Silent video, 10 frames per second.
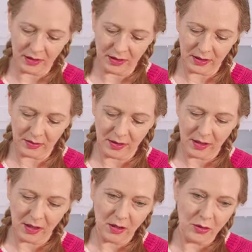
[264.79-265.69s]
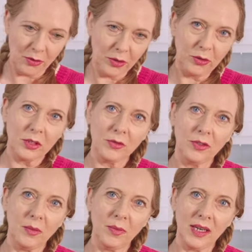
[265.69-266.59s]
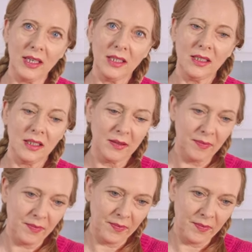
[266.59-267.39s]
these rolls for binding.